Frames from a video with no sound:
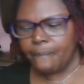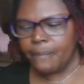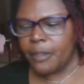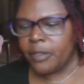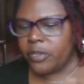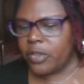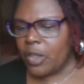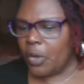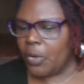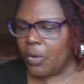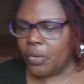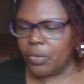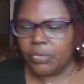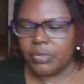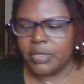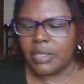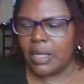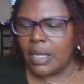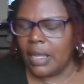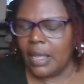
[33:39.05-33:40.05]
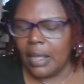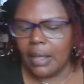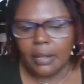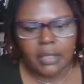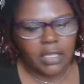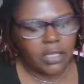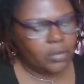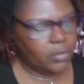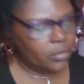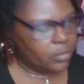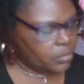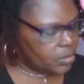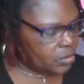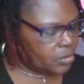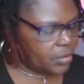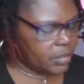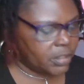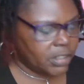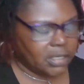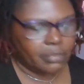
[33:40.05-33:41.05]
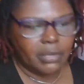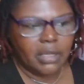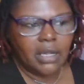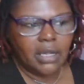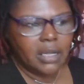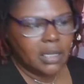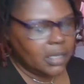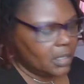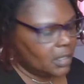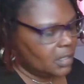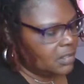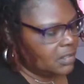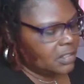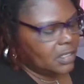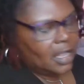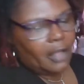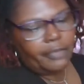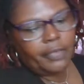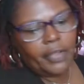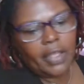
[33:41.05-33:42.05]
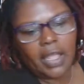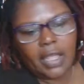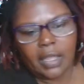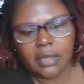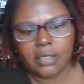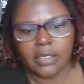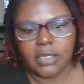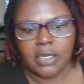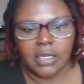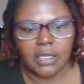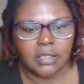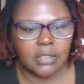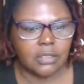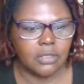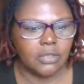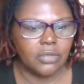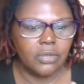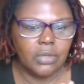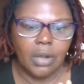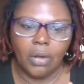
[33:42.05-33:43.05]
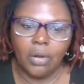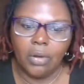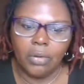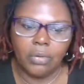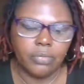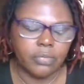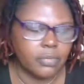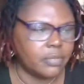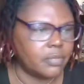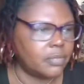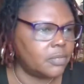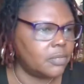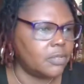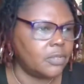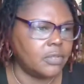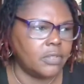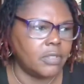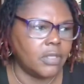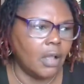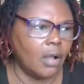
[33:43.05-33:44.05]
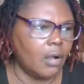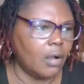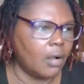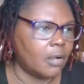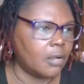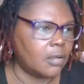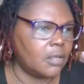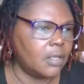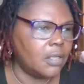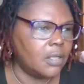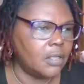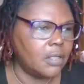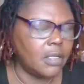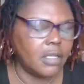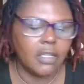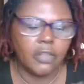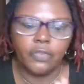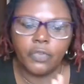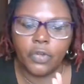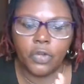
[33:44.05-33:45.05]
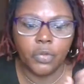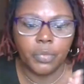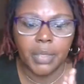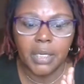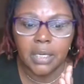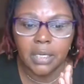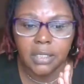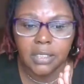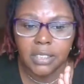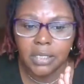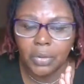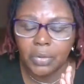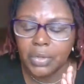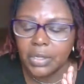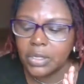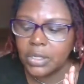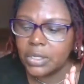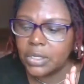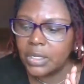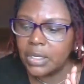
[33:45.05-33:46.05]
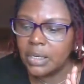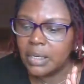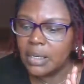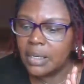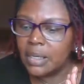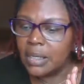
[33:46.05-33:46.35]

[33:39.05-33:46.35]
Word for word: So yeah, Q doing some cooking and stuff, and just, you know, y'all, his food be looking so good.